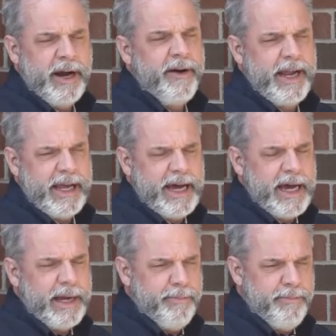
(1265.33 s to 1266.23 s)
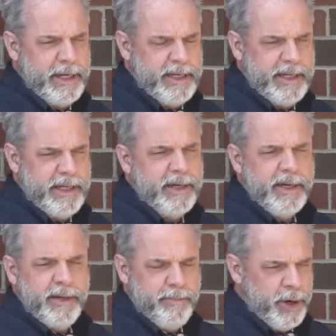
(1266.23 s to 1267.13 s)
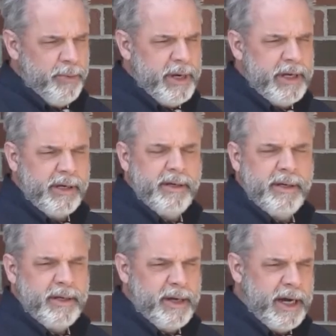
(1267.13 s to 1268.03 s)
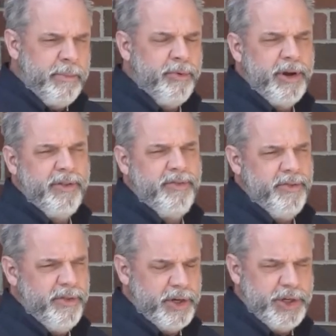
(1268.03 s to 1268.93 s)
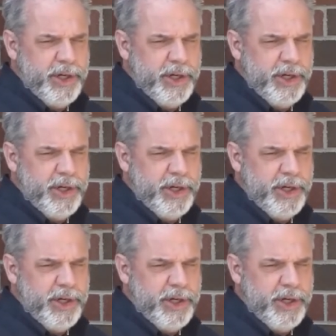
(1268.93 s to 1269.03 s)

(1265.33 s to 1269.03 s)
RNAi BT pyramided hybrids this